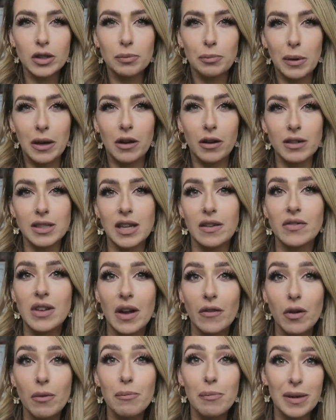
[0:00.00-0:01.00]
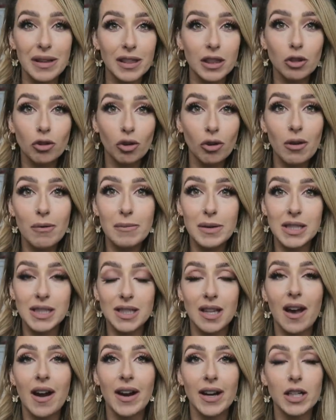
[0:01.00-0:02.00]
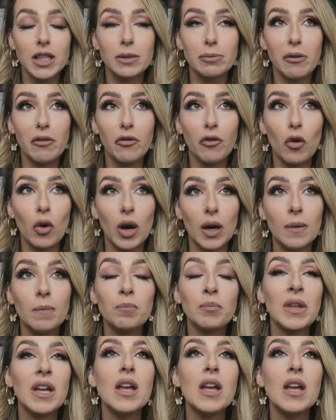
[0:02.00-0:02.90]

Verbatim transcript: it because I've never been through a miscarriage before,